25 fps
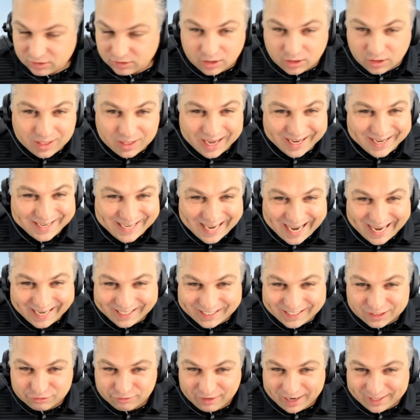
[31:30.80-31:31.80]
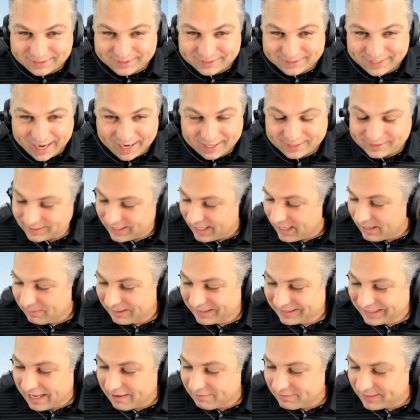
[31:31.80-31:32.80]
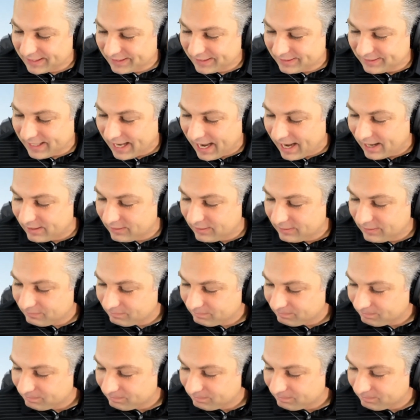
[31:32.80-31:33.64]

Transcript: looked like a Yankees Red Sox game 11 to 10.